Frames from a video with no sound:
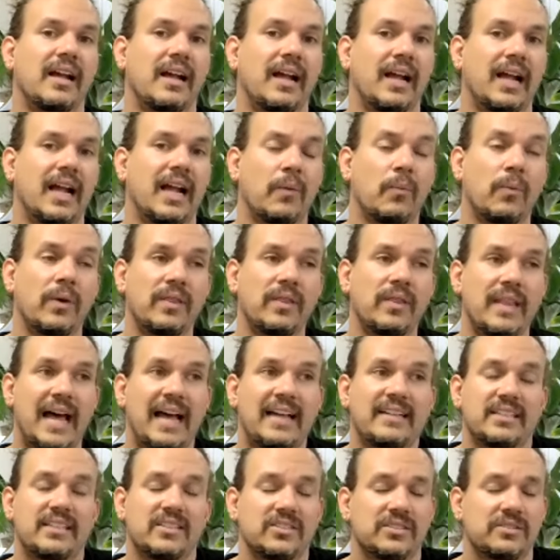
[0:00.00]
And when
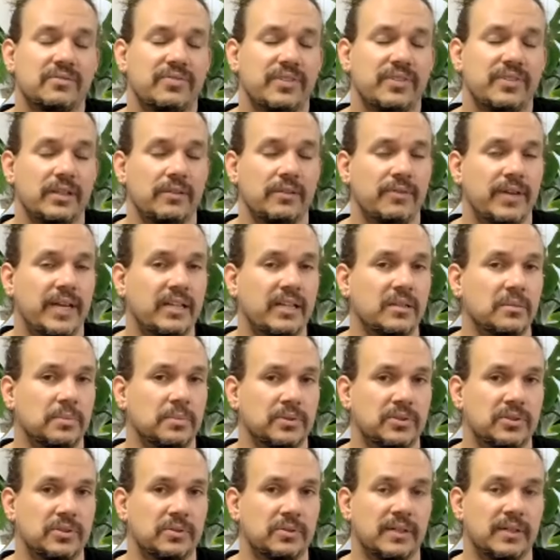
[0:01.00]
that doesn't feel available
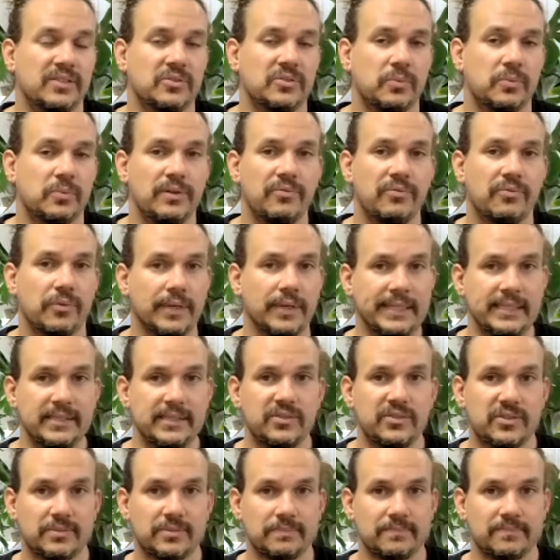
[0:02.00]
to us, we
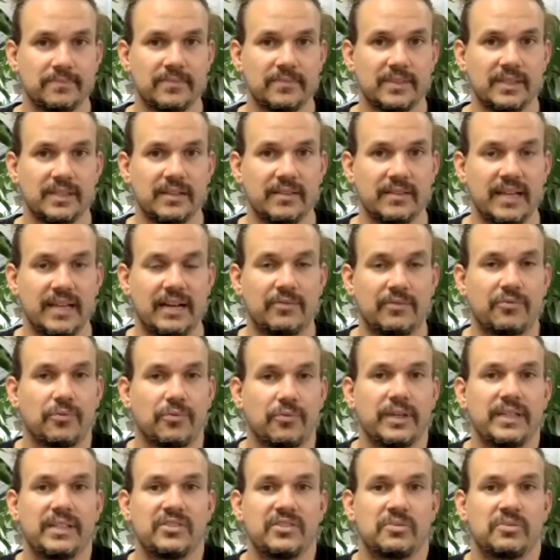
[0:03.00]
freeze. And that
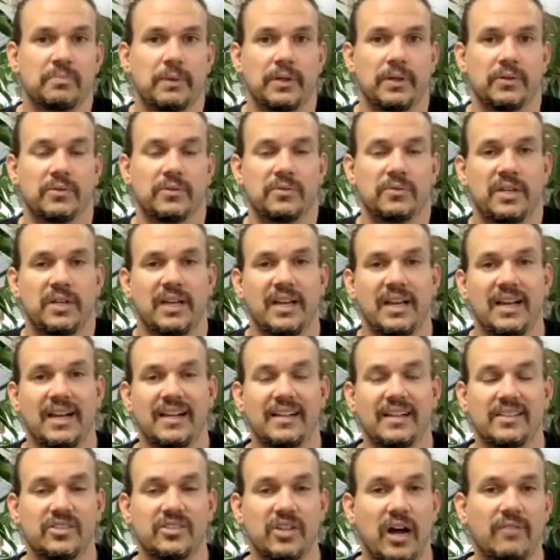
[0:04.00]
freeze mode
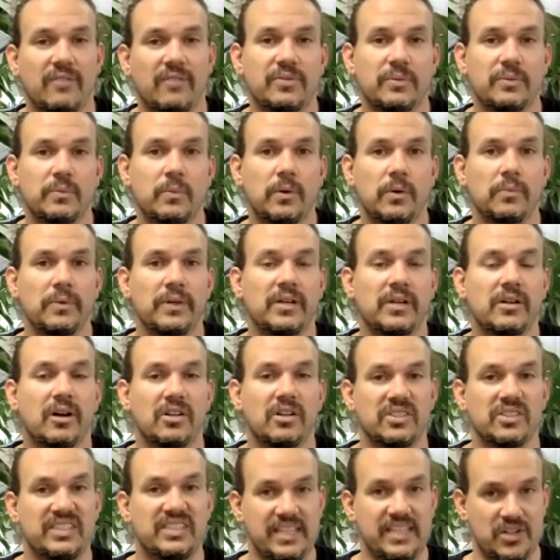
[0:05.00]
is often what we
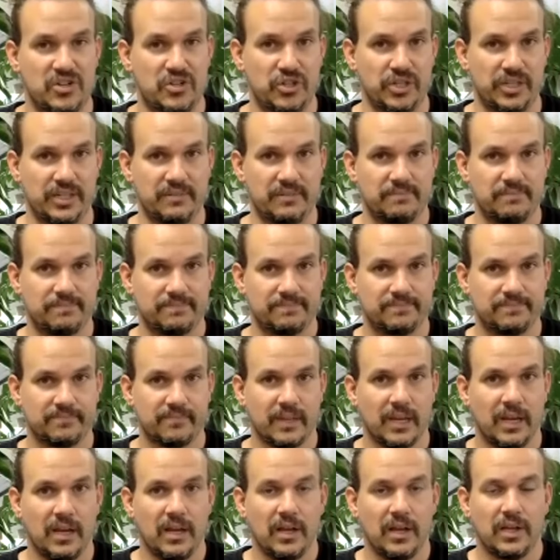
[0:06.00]
call tension.
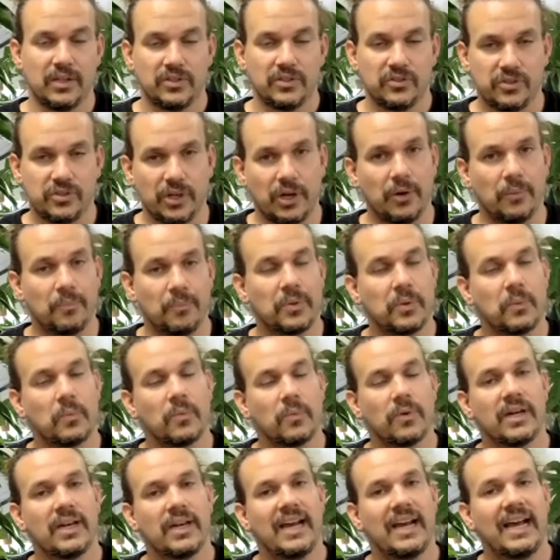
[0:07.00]
So we're
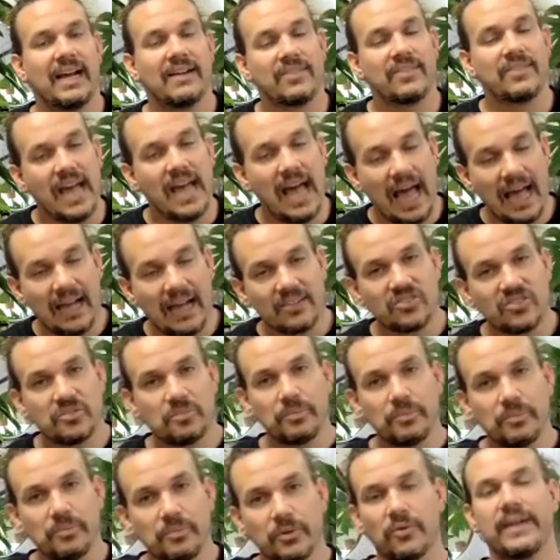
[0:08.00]
going to have an
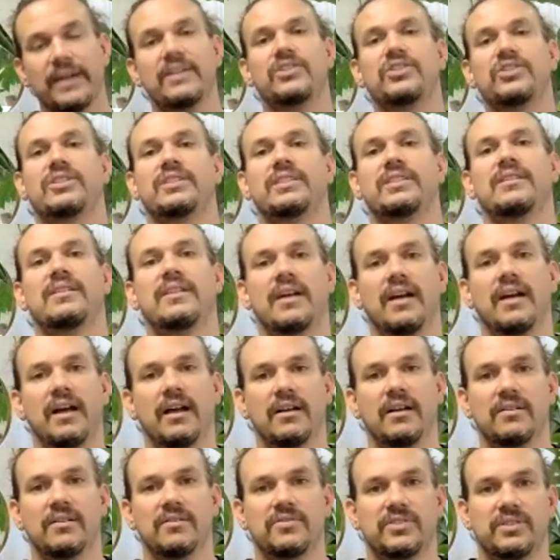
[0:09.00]
exploration
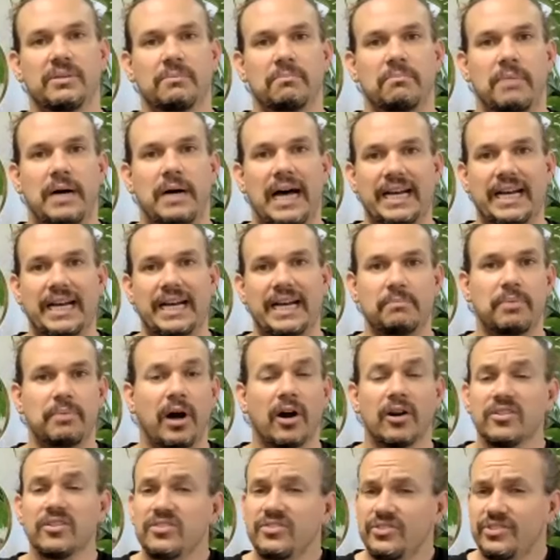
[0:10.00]
of some body
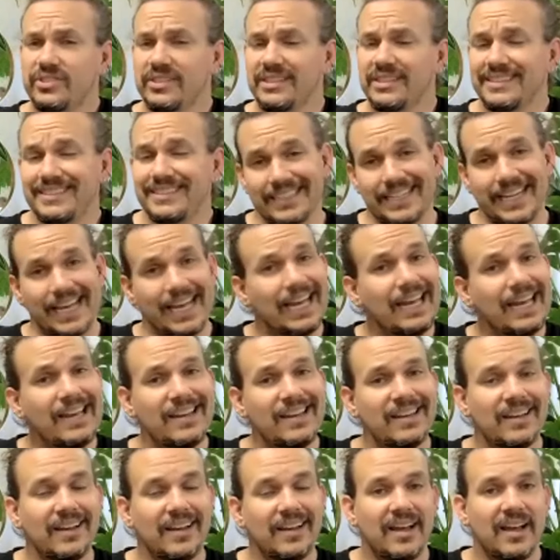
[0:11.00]
parts
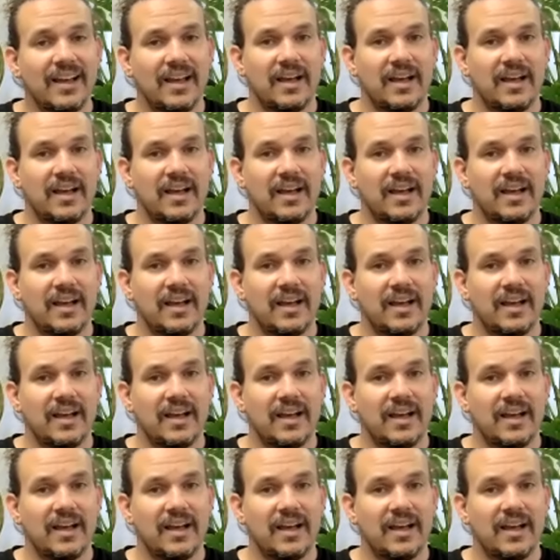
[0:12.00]
today.